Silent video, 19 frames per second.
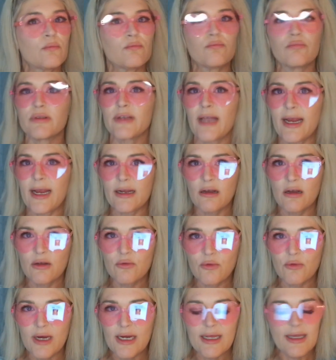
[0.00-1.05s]
planning on
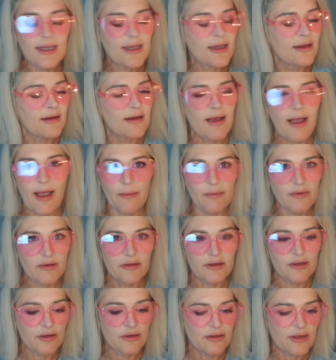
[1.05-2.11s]
reading it,
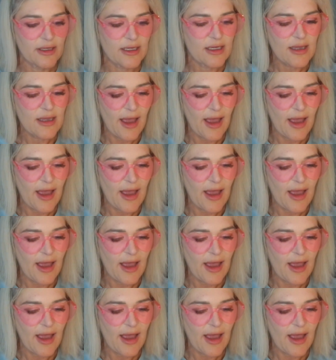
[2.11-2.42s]
absolutely.